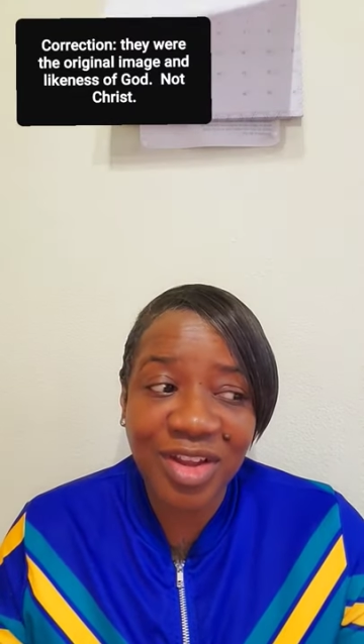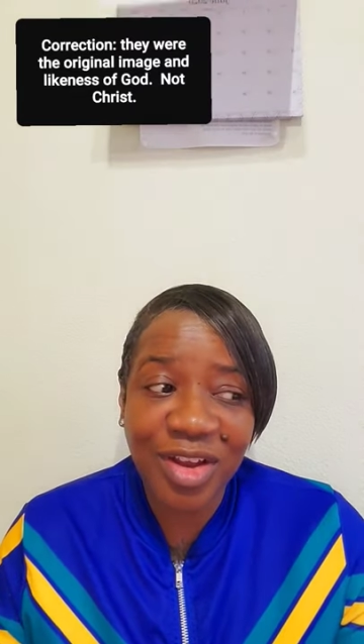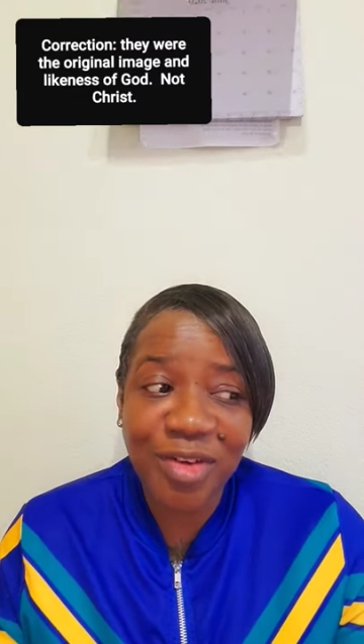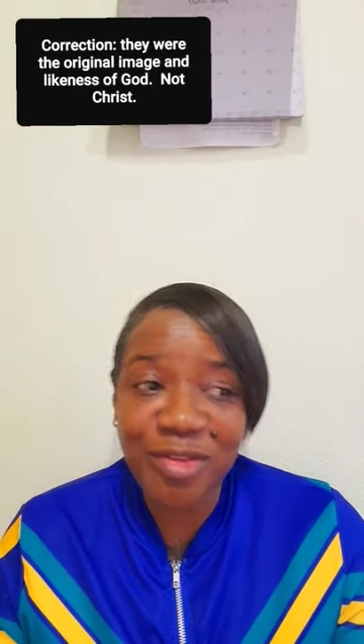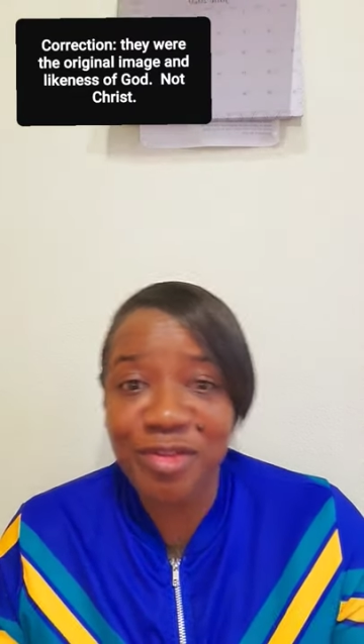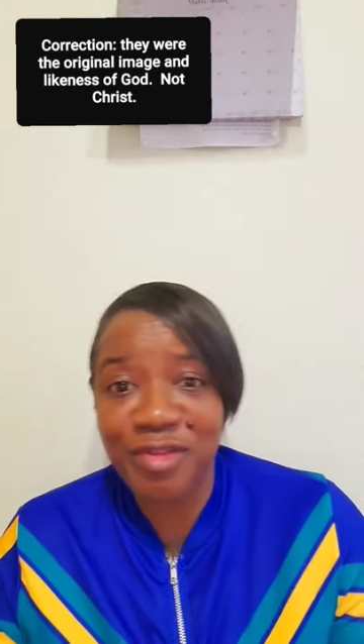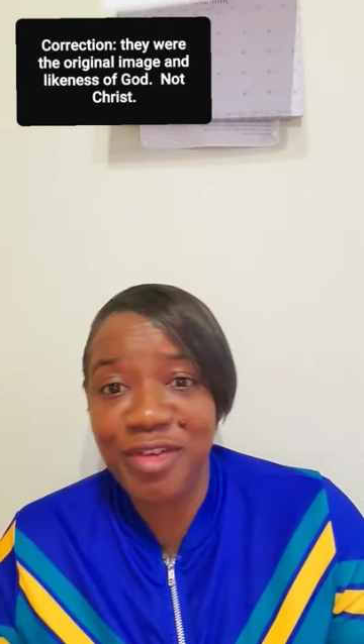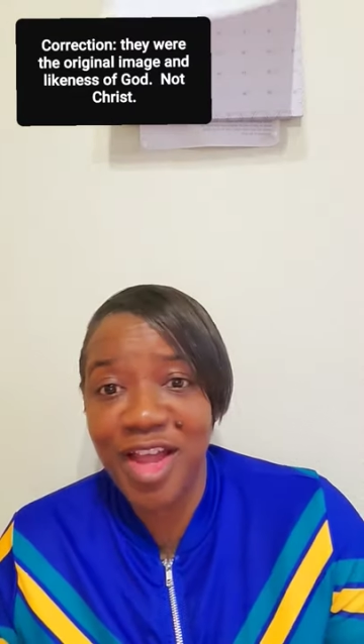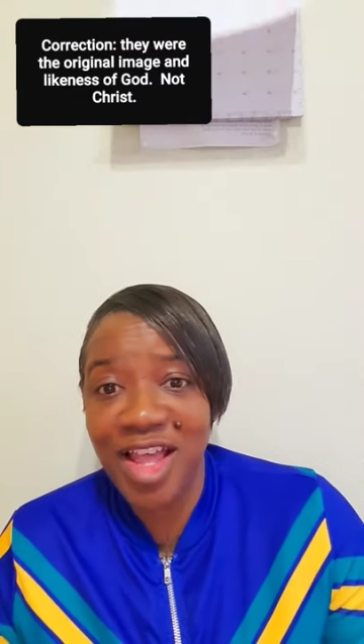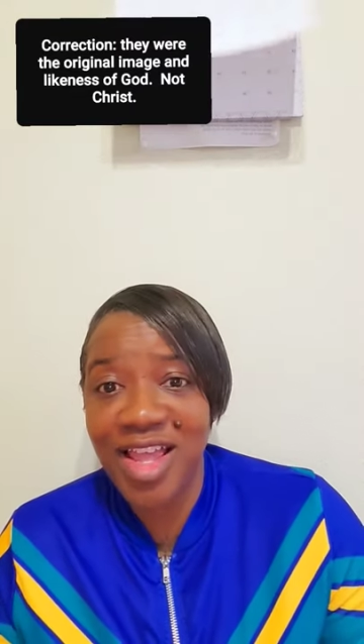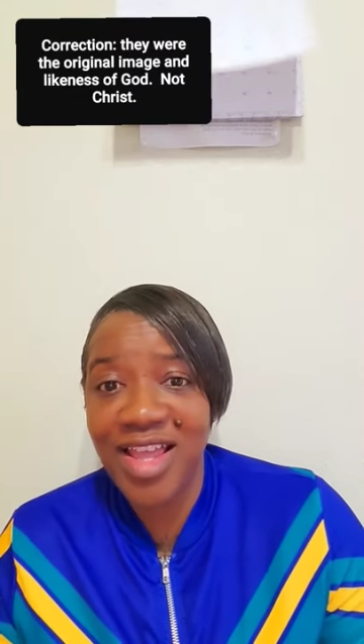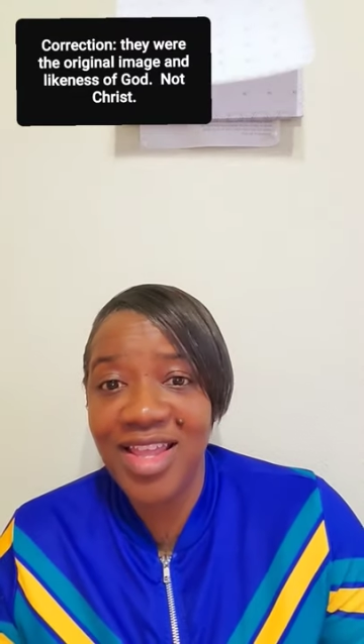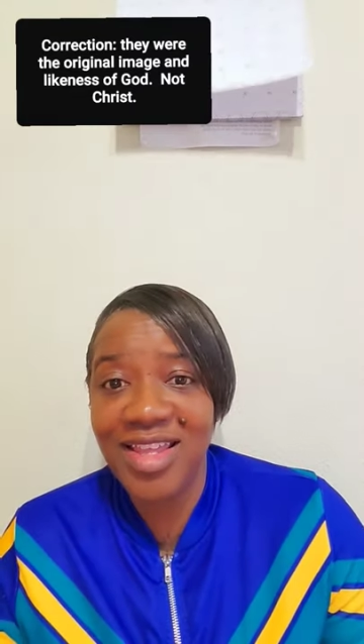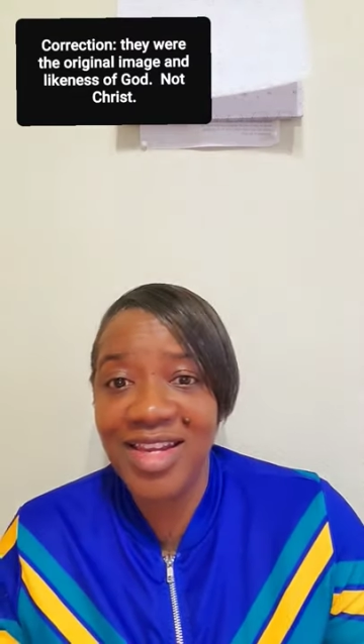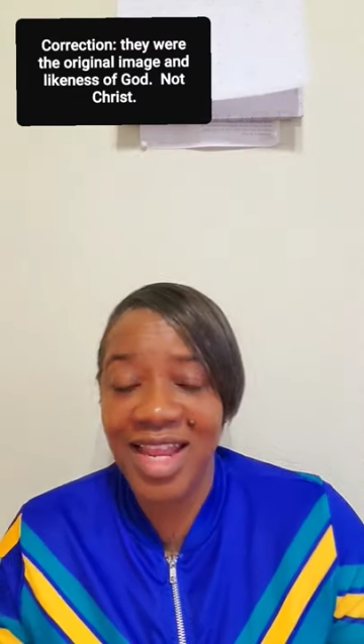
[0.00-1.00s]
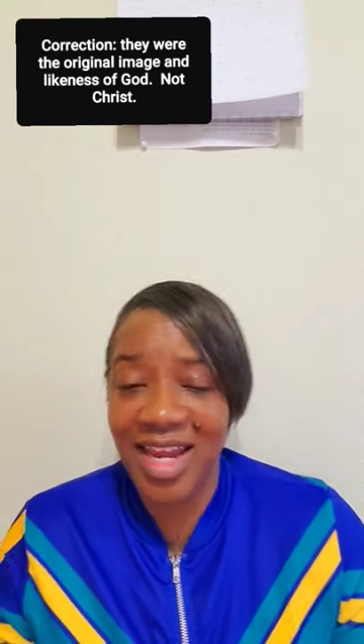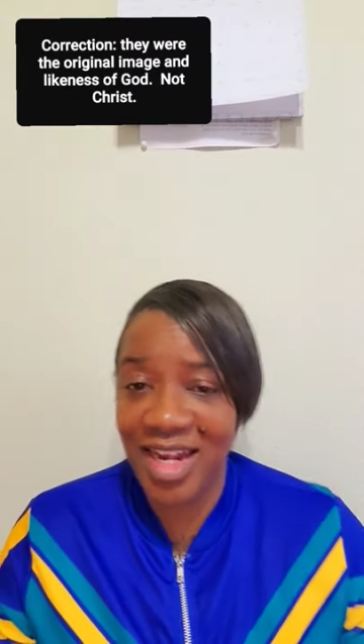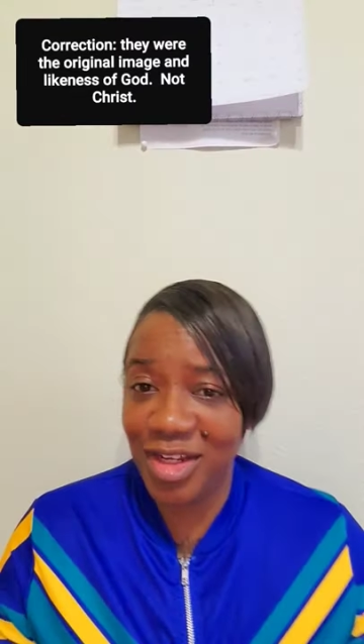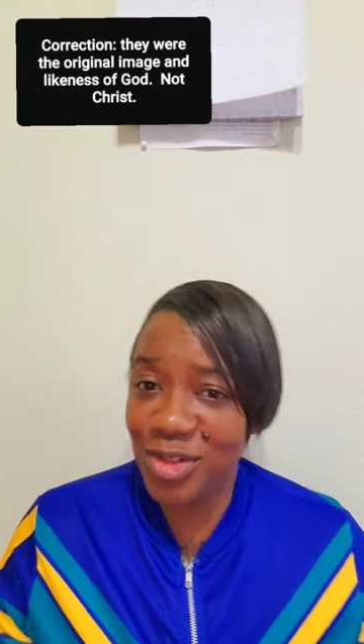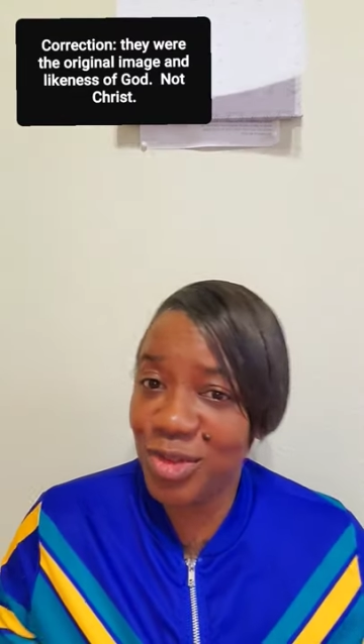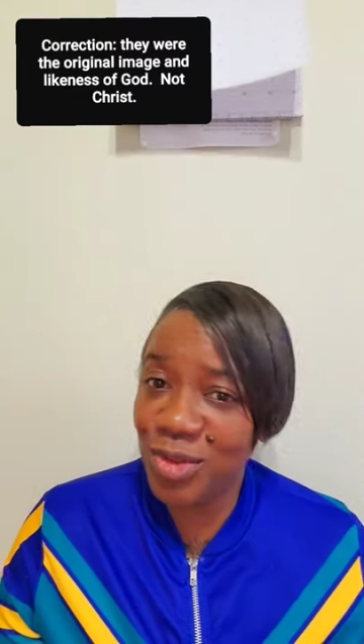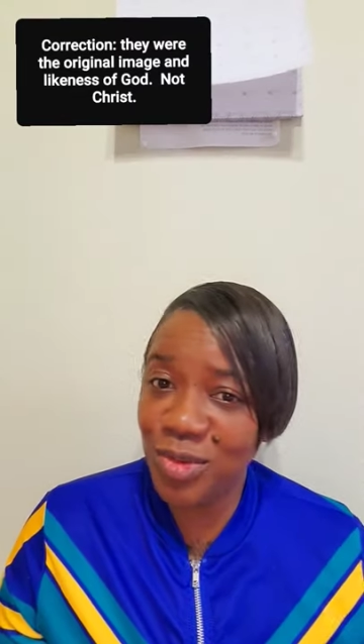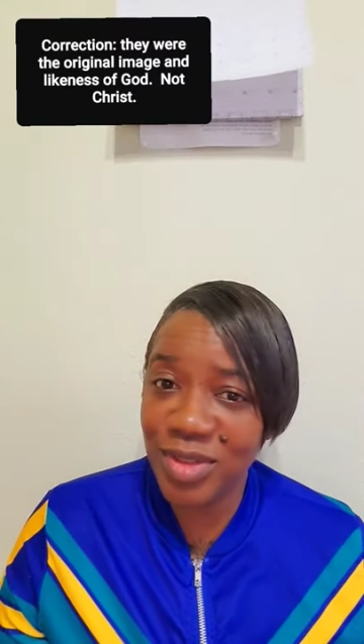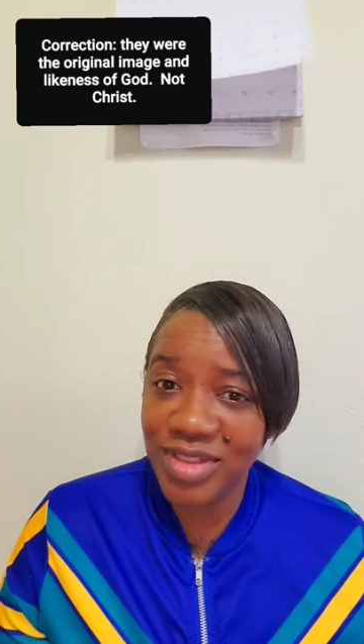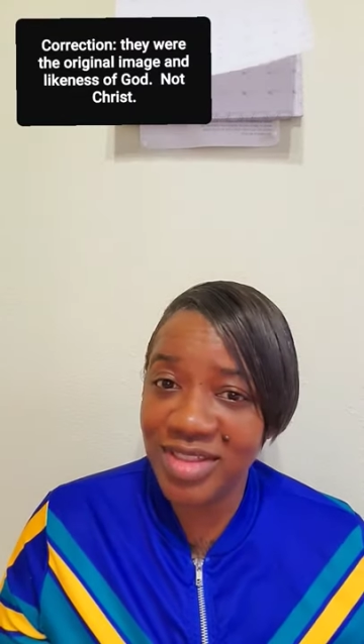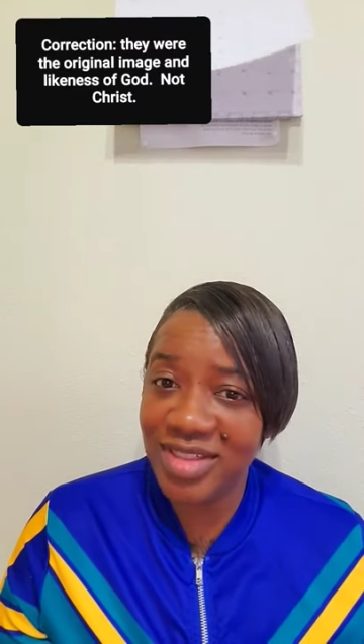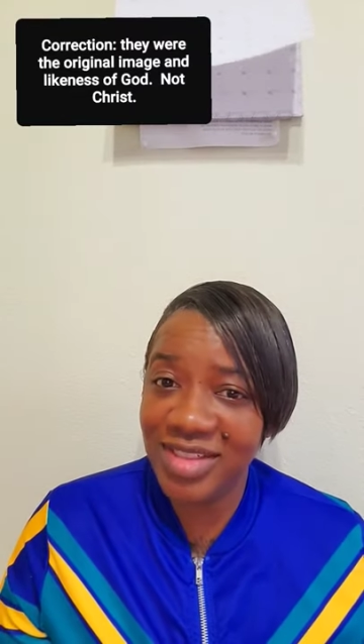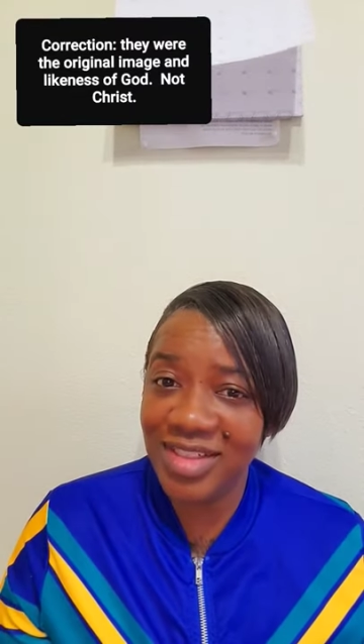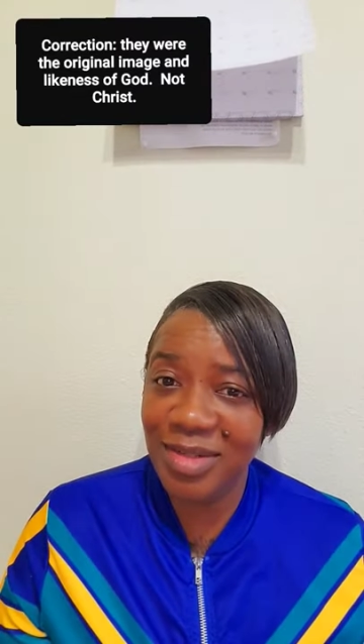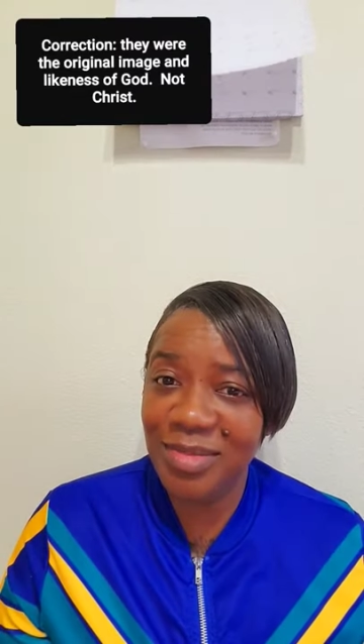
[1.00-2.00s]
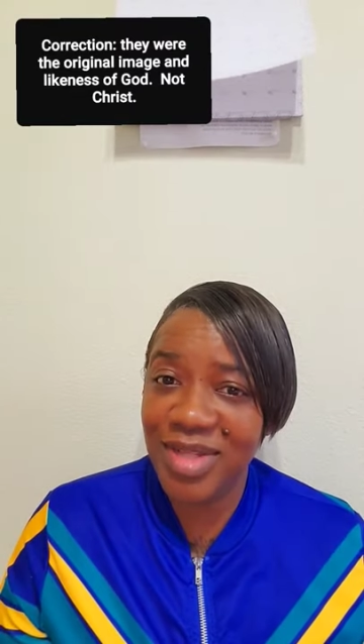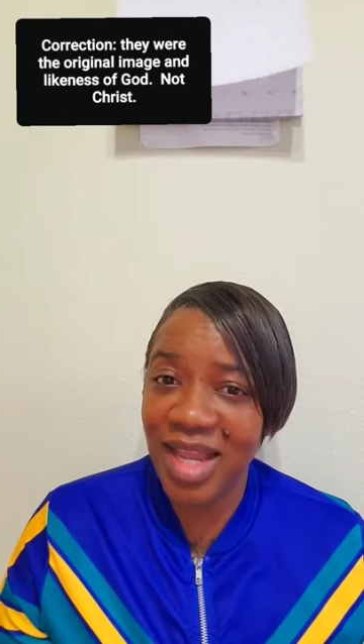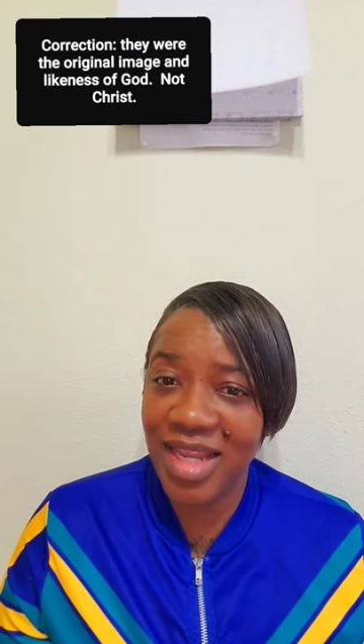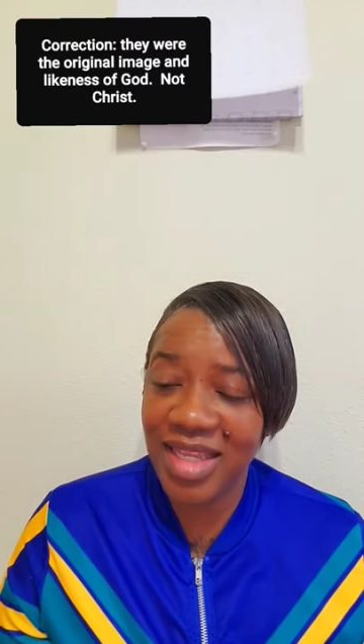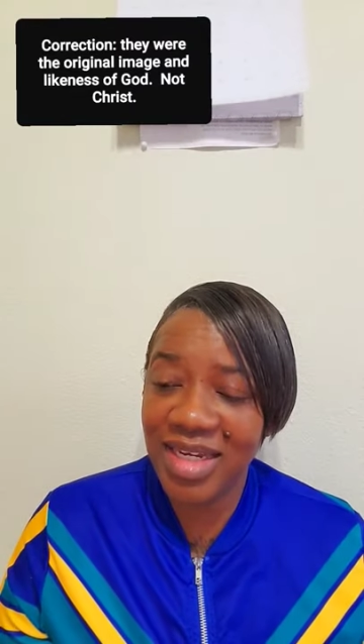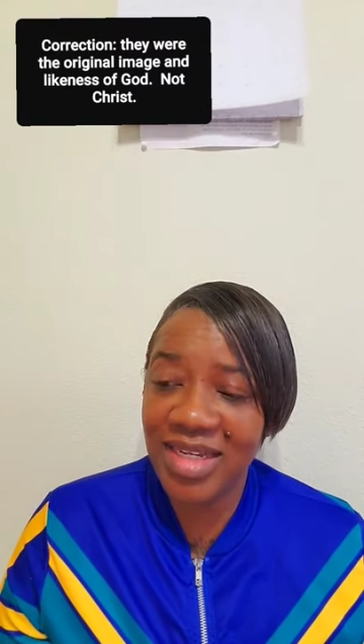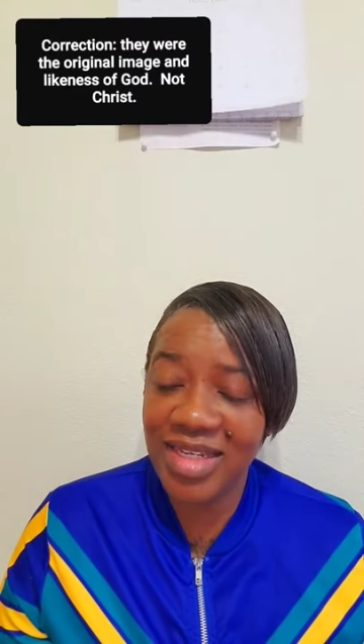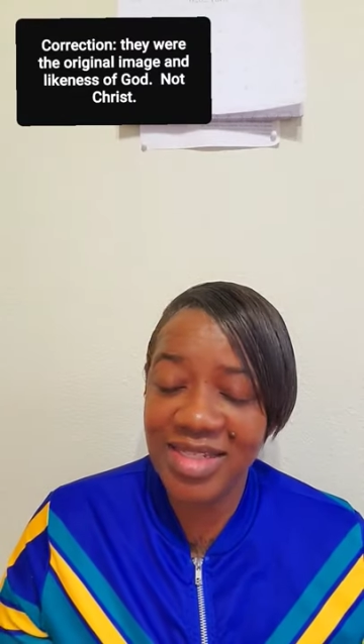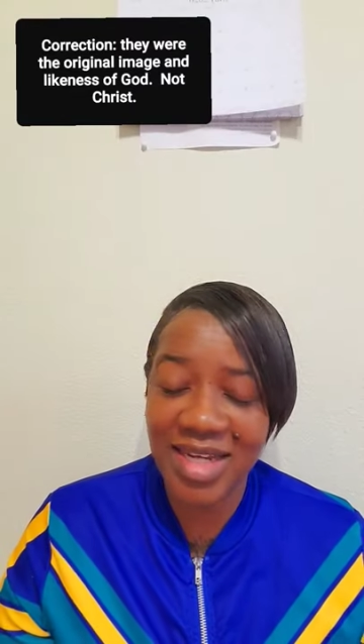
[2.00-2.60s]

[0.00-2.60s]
fun and as cool as it seems like it is,